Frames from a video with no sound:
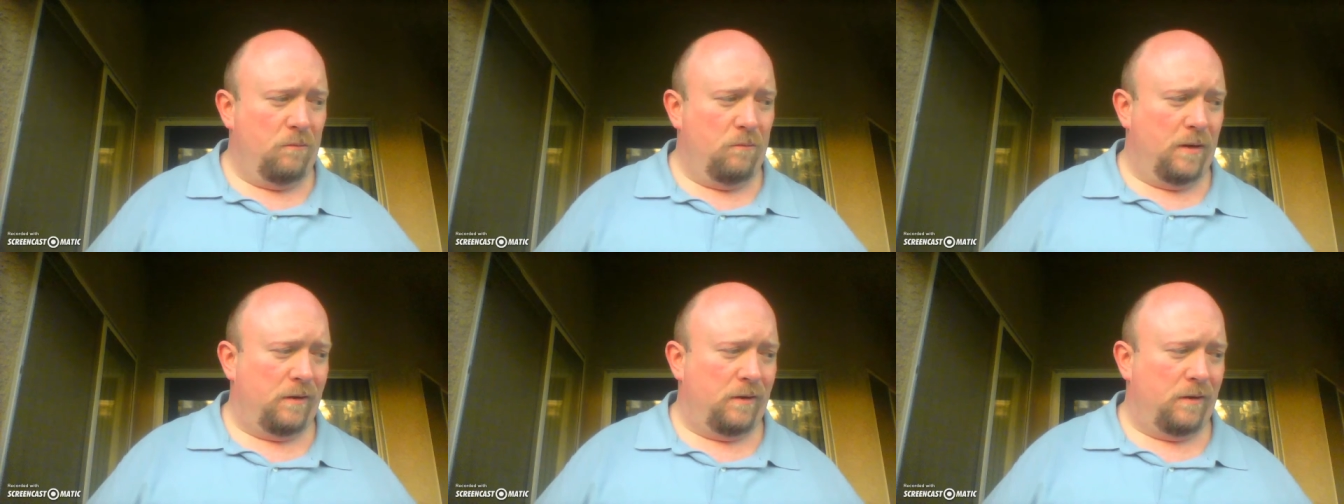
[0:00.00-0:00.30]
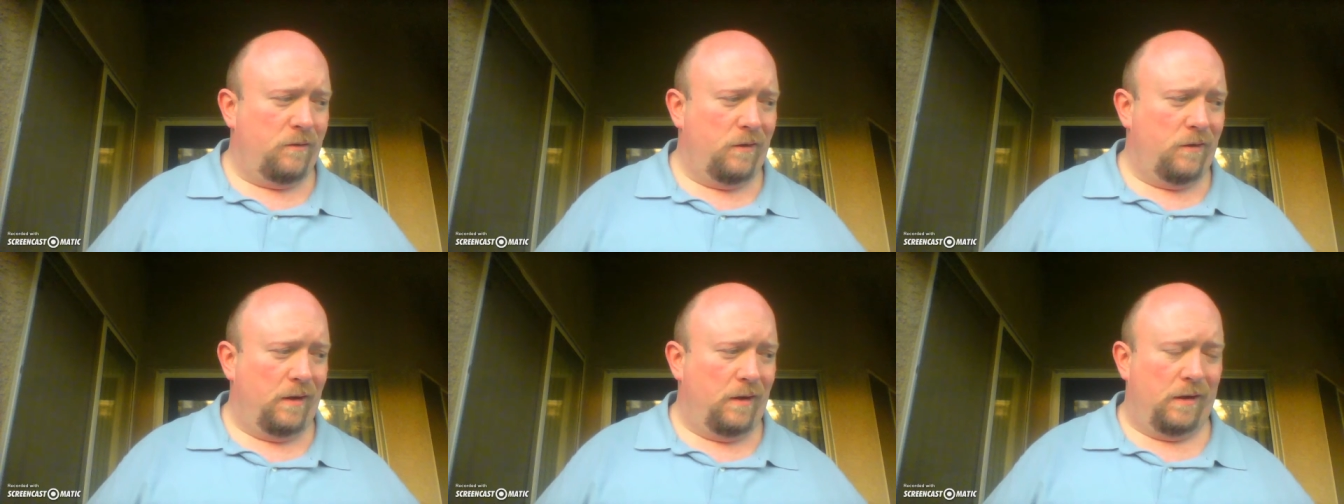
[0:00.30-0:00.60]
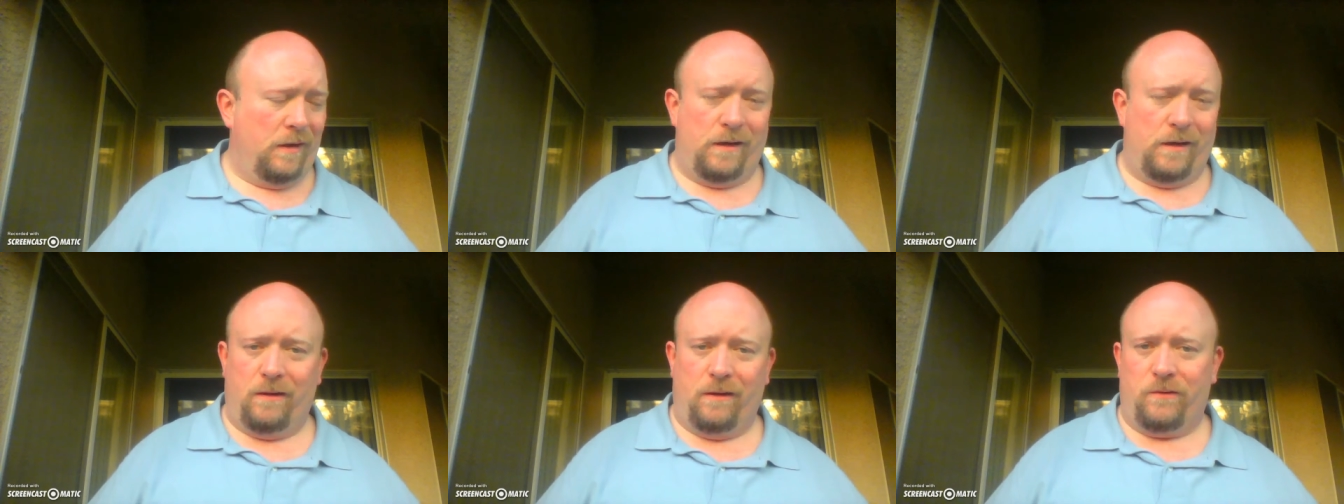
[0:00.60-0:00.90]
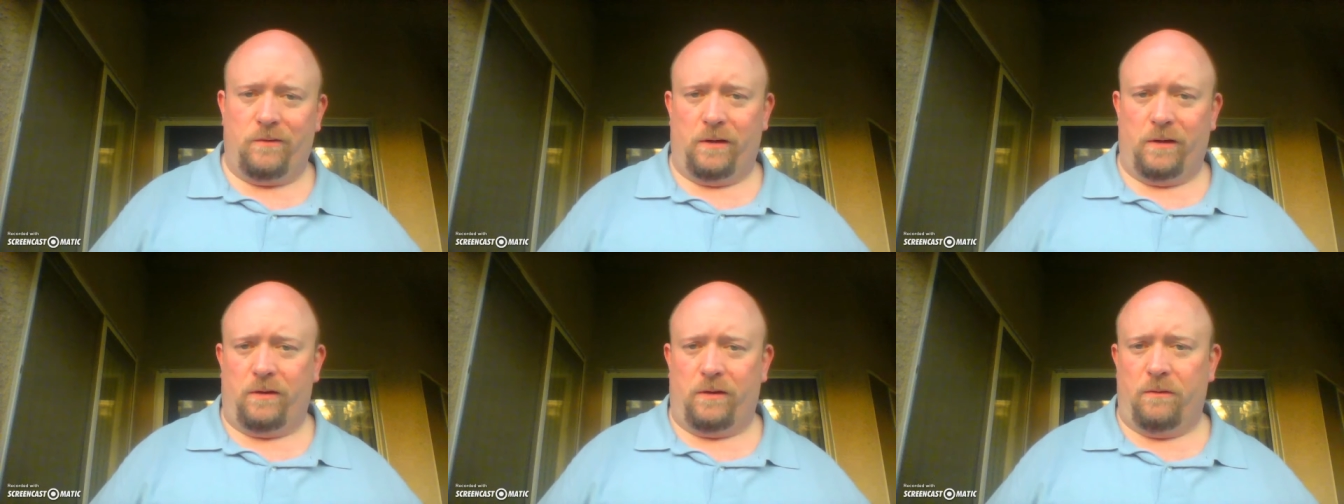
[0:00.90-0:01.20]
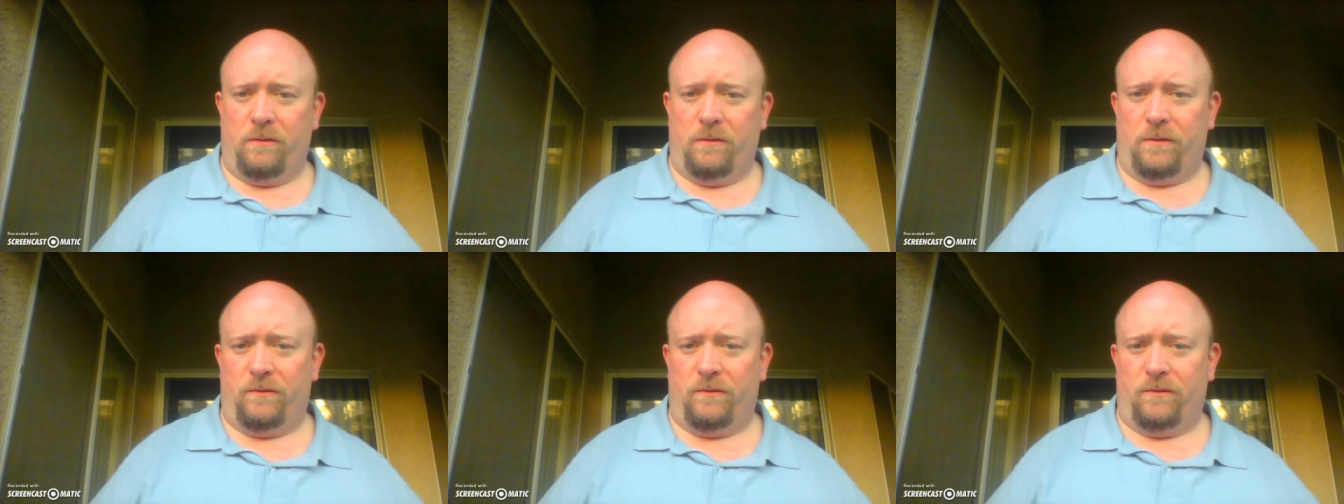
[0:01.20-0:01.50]
but it gives it a
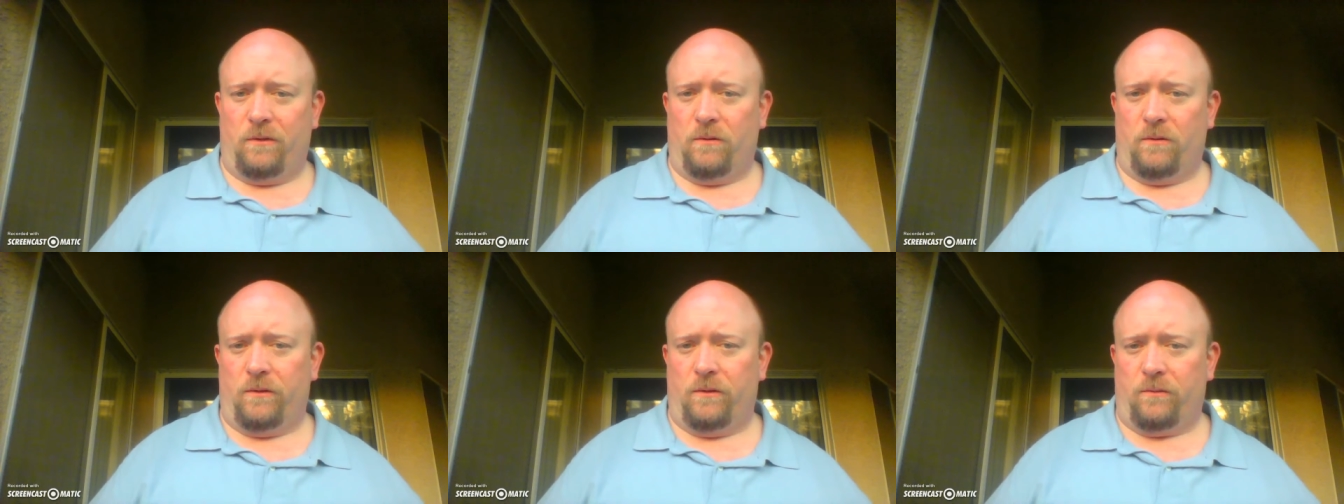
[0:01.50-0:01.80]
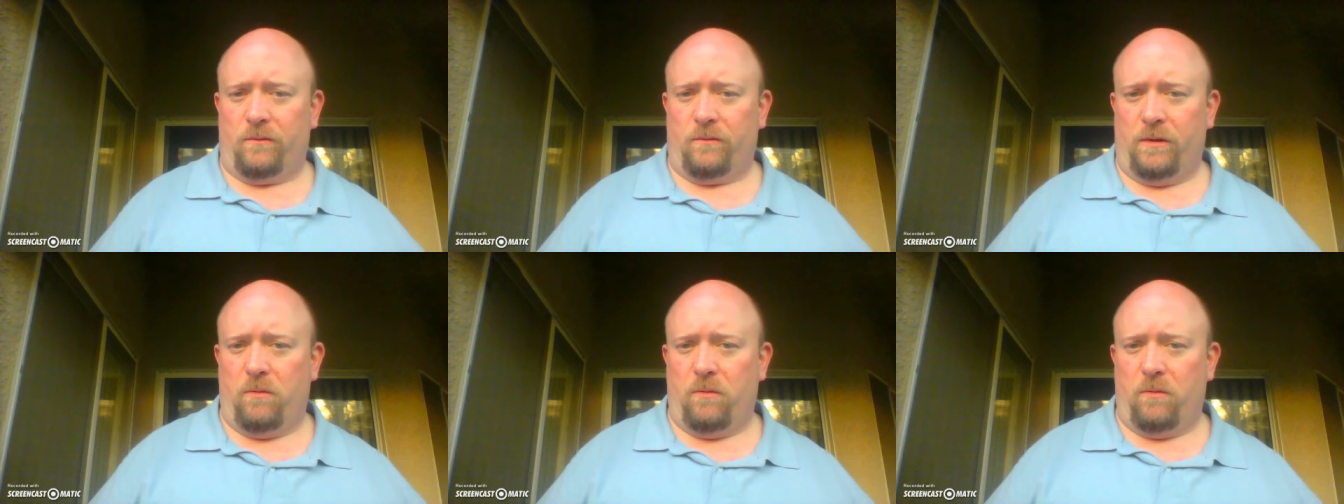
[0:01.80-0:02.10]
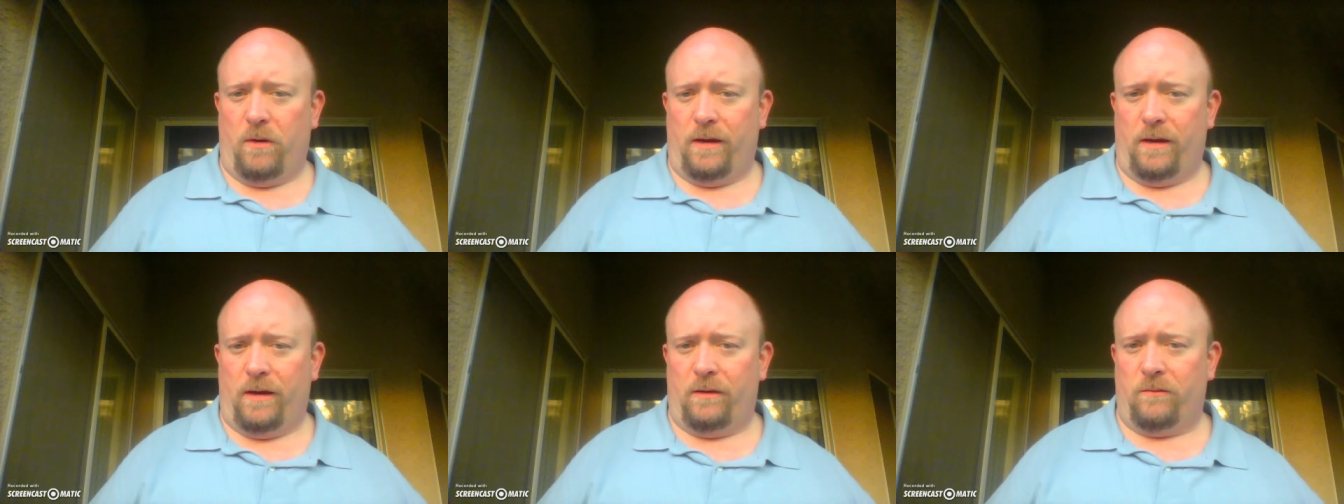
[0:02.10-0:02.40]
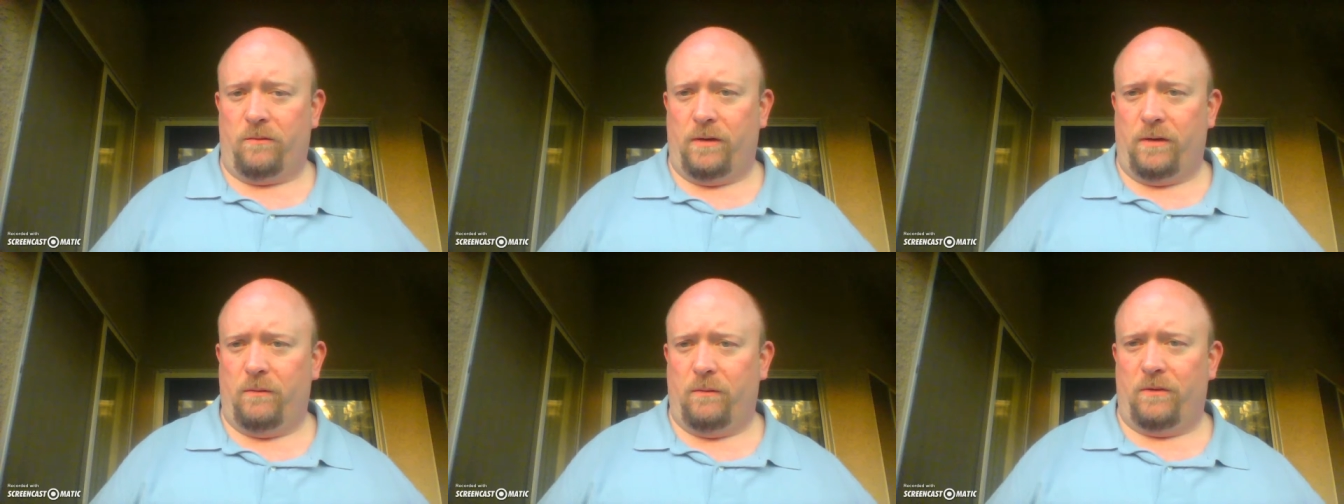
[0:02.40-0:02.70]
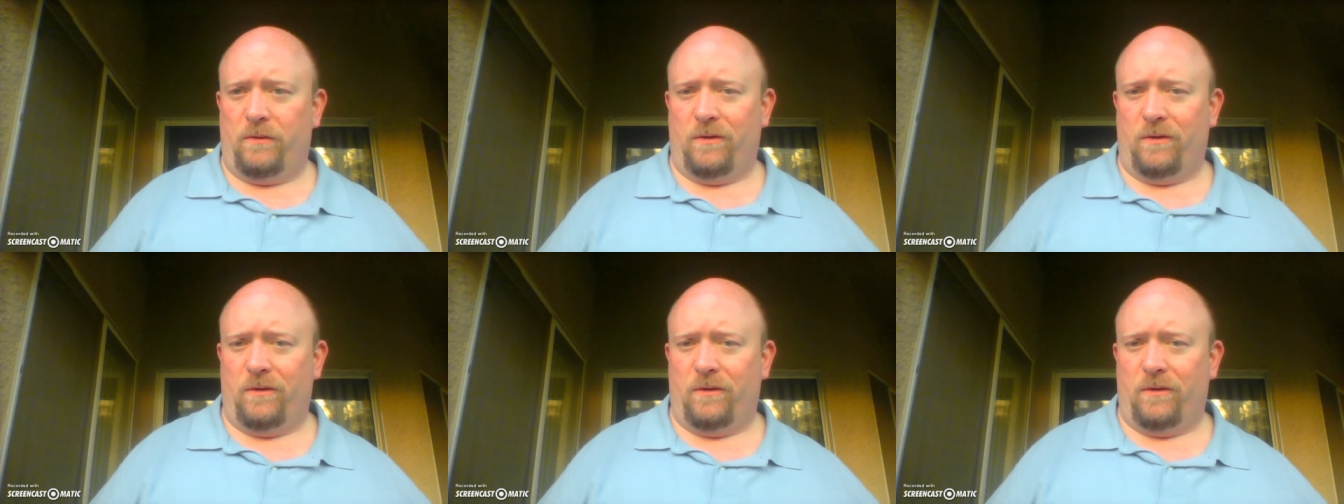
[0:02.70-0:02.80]
cumulative score of 3.83,